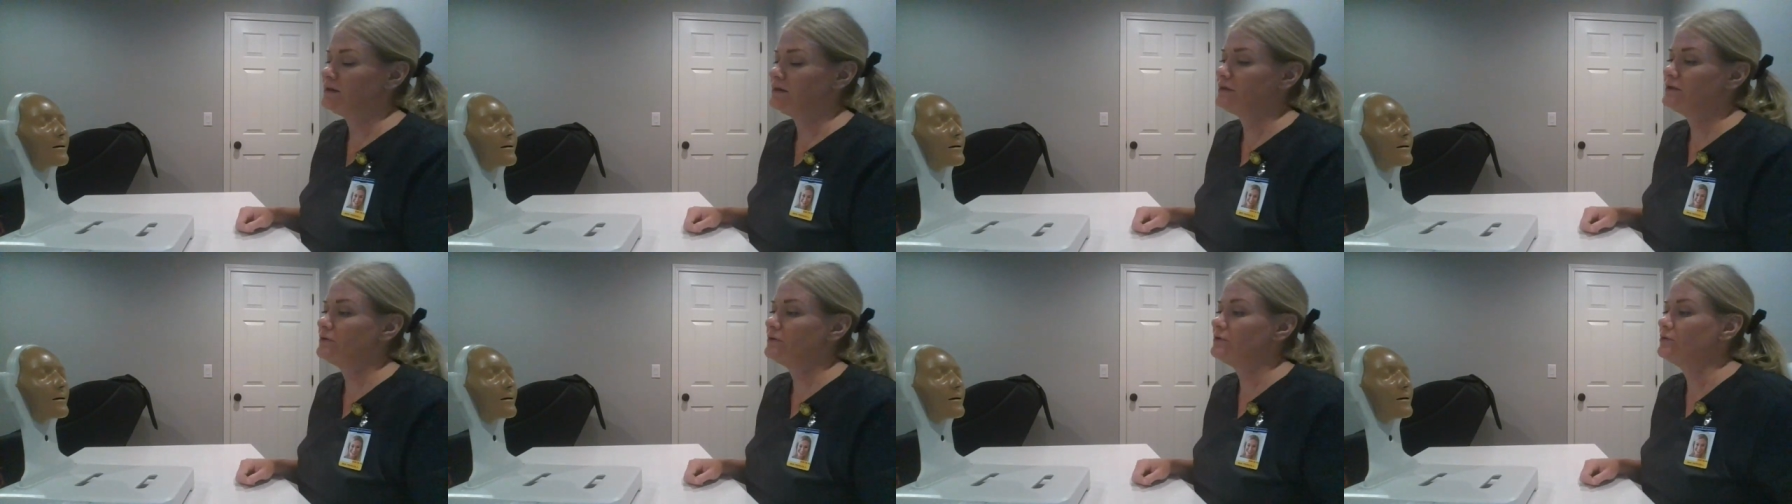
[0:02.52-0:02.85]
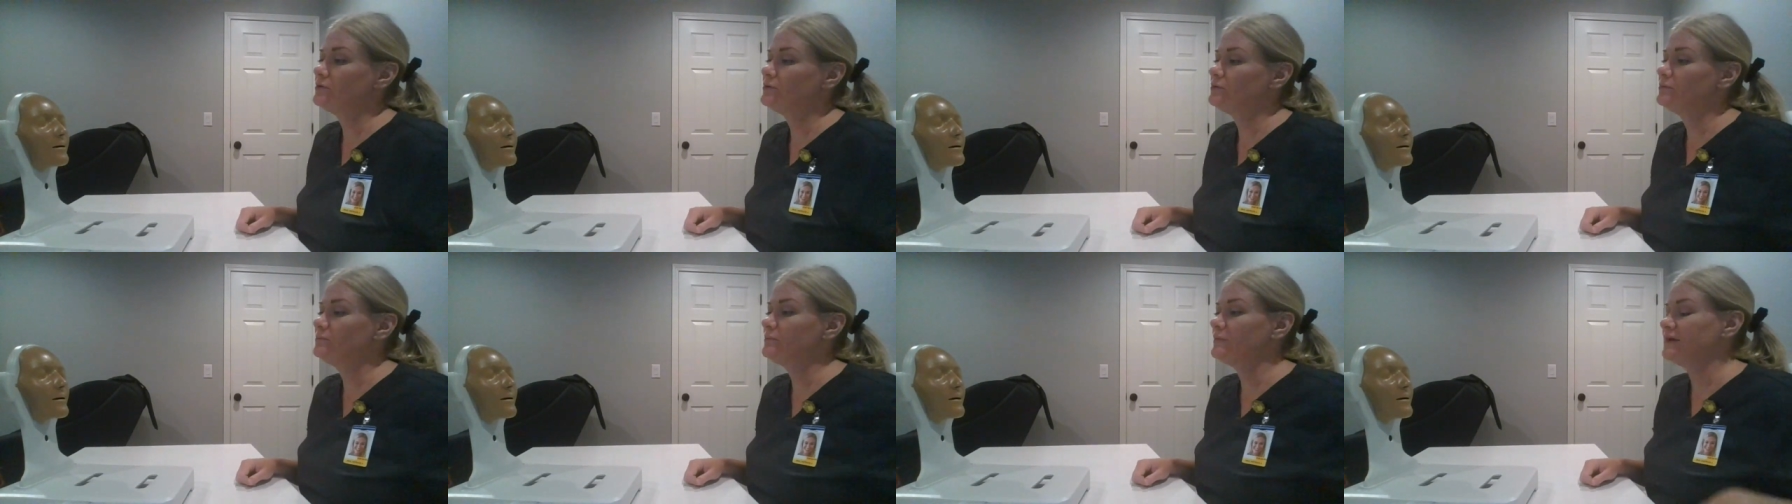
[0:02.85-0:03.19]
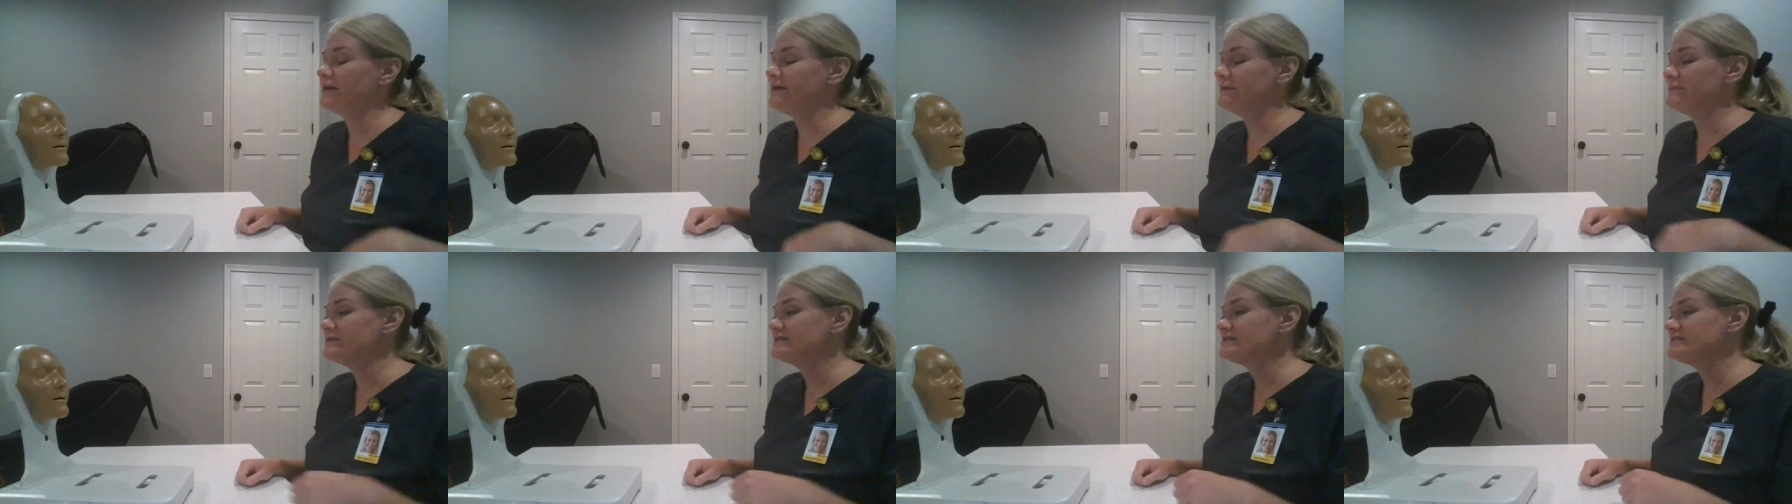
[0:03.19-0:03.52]
Hello,
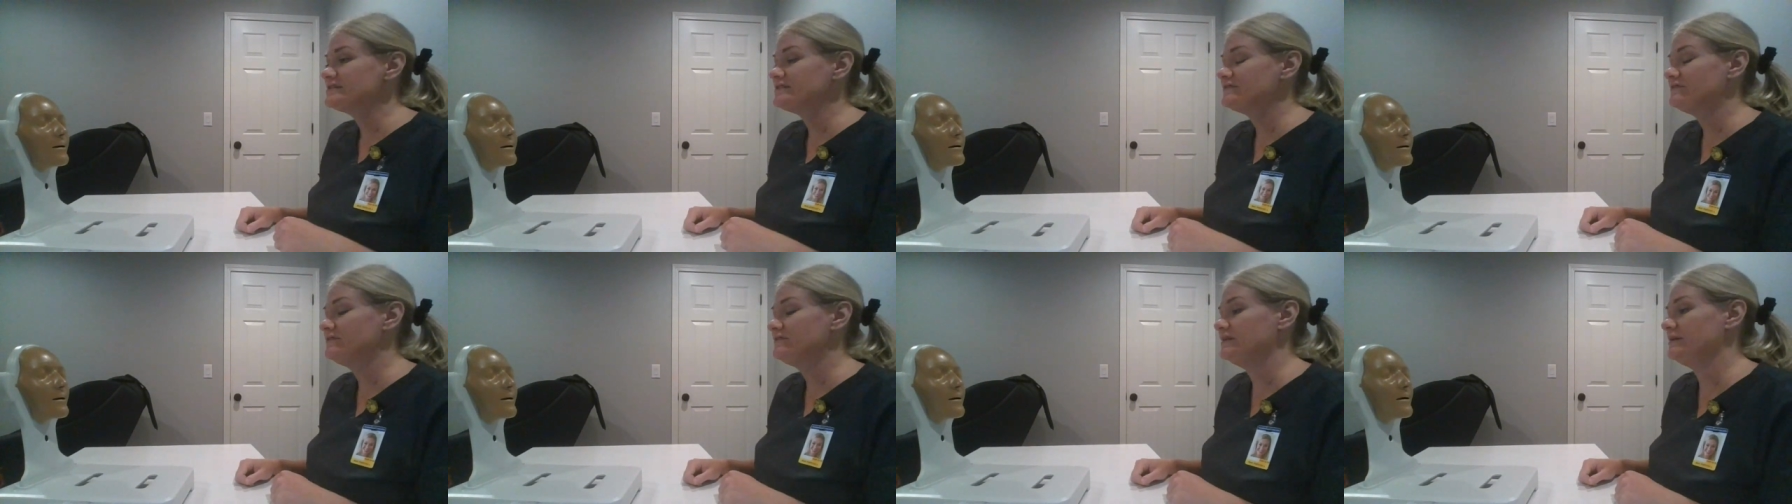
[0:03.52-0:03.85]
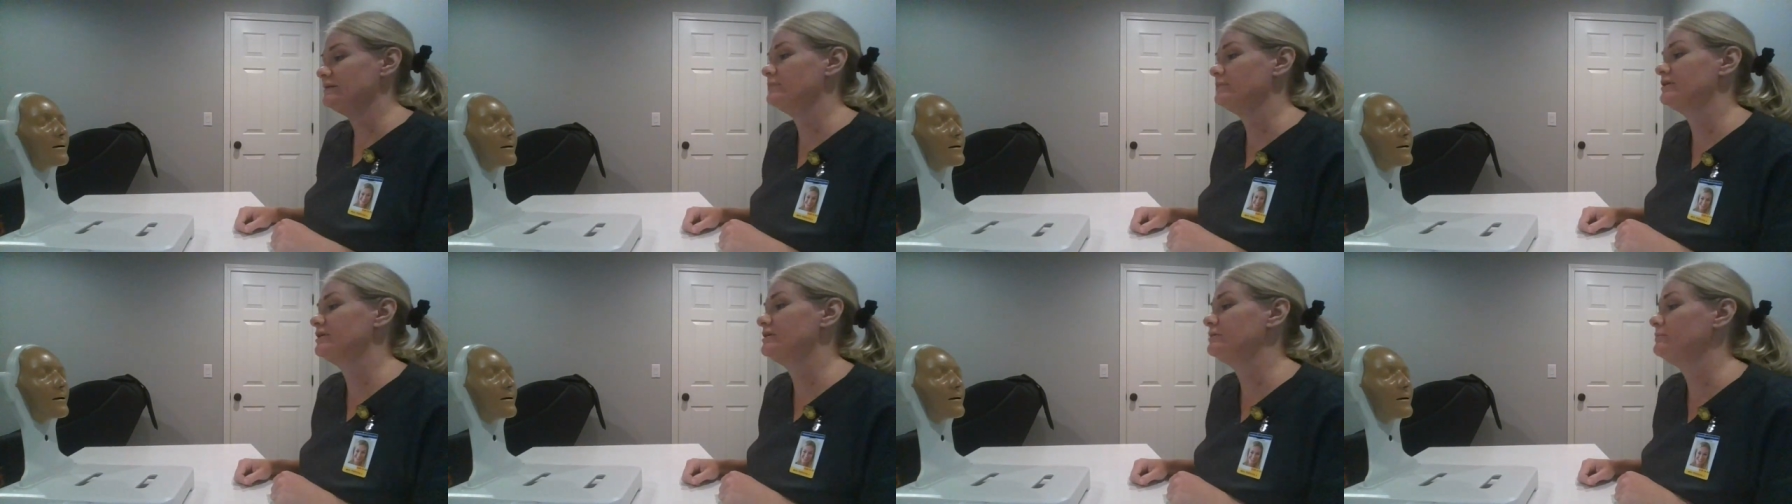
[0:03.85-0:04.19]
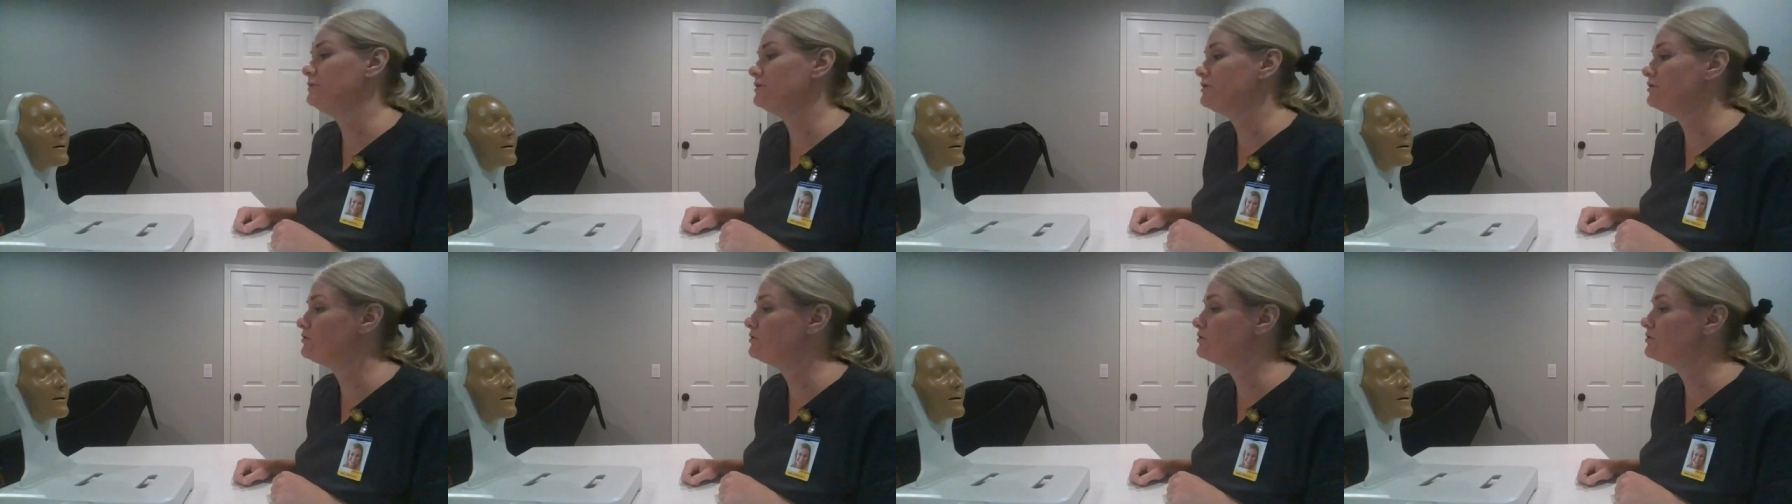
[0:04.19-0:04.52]
my name is Tiffany. I'm going to
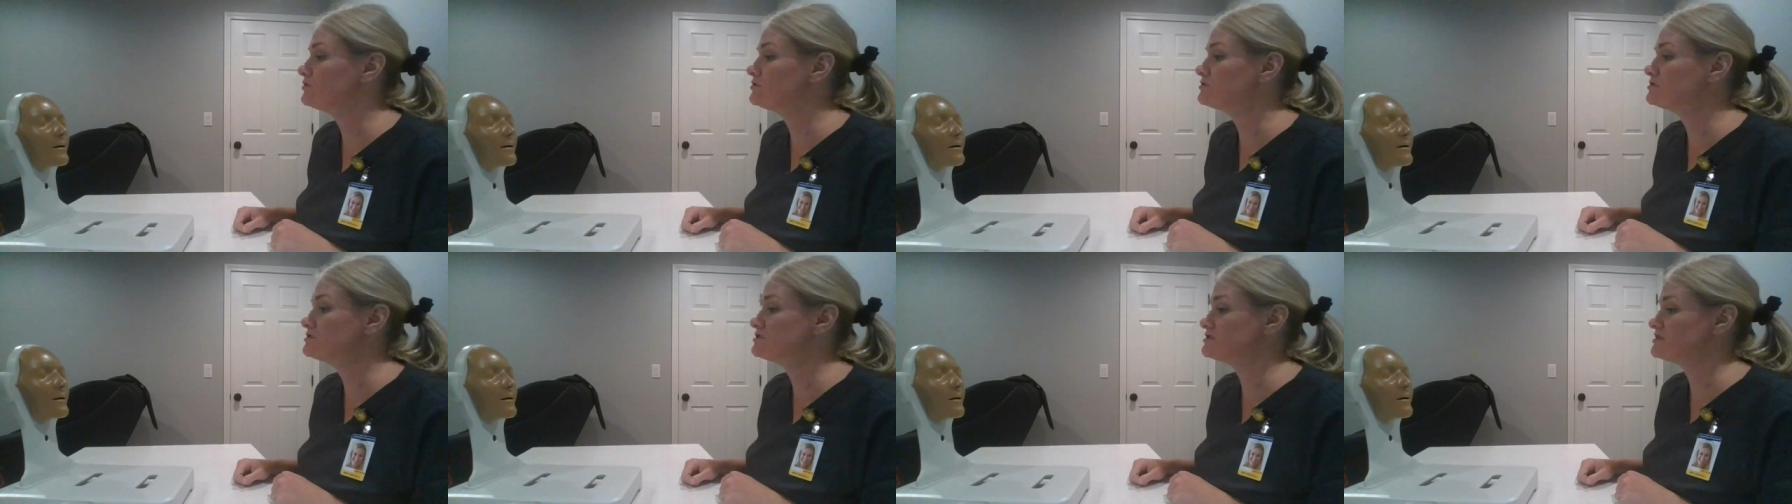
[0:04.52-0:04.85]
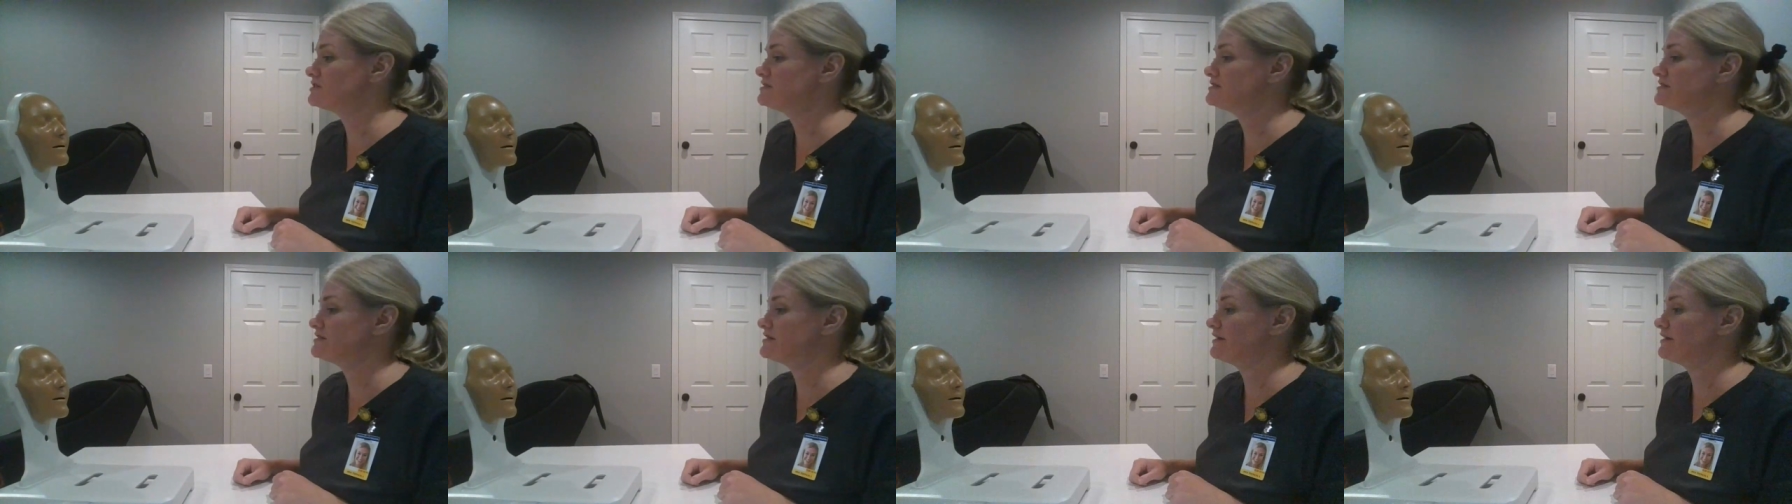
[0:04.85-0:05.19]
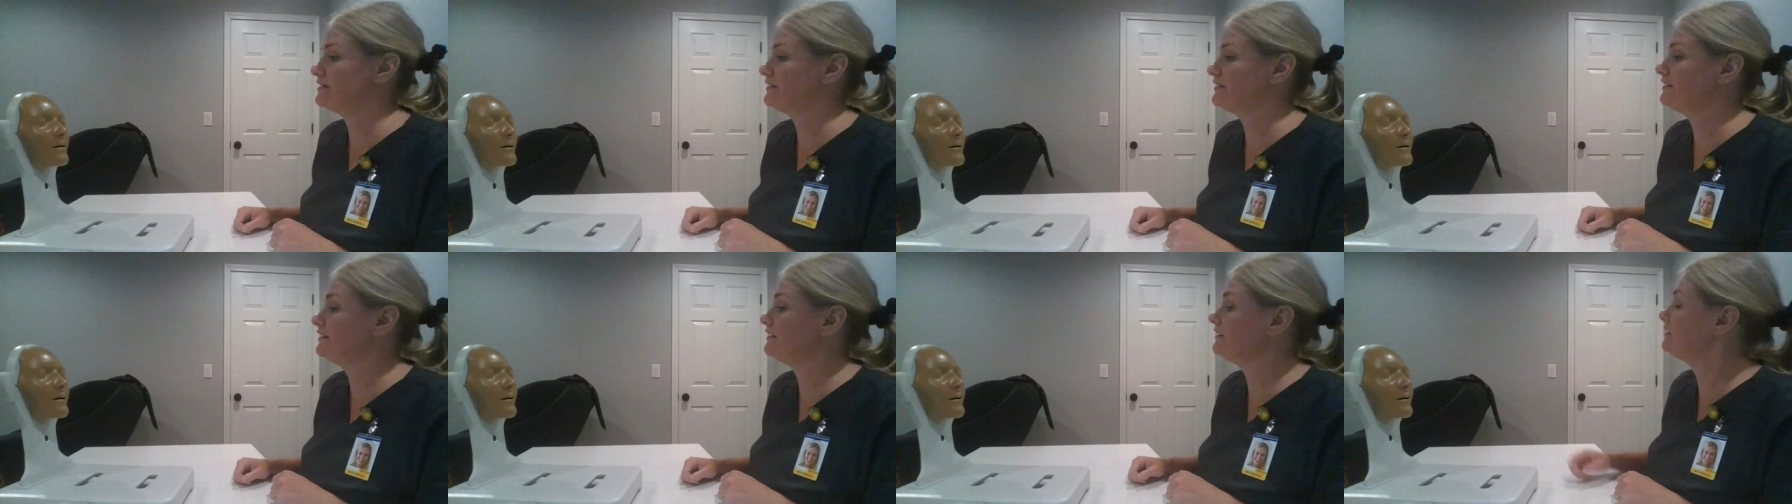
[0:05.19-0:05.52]
be your nurse
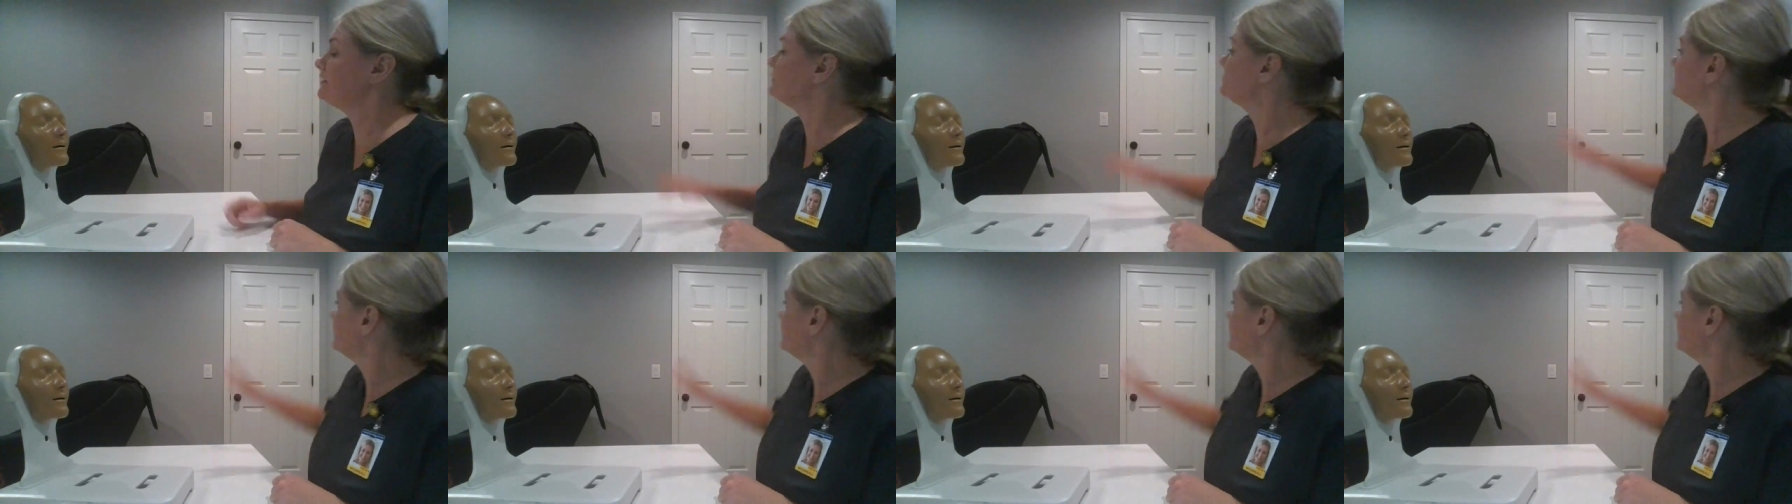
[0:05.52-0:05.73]
today.